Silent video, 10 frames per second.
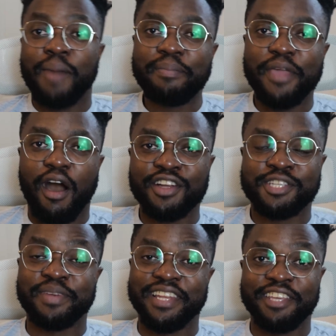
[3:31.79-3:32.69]
it might be hard
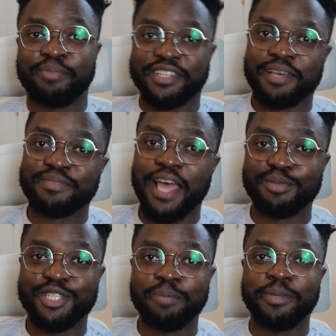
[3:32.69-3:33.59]
to believe, but
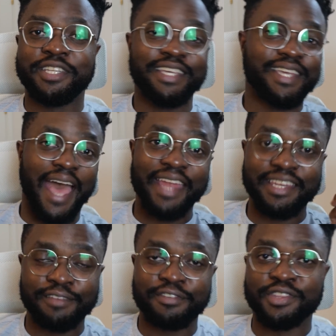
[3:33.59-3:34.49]
sometimes GPT can
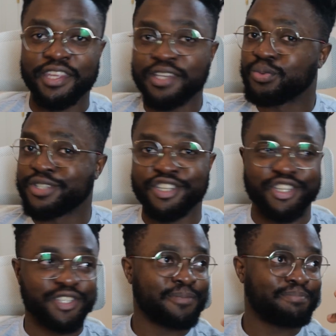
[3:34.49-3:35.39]
give you things which are
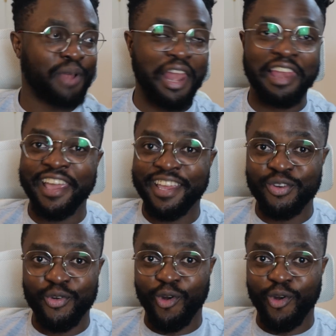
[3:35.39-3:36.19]
just plain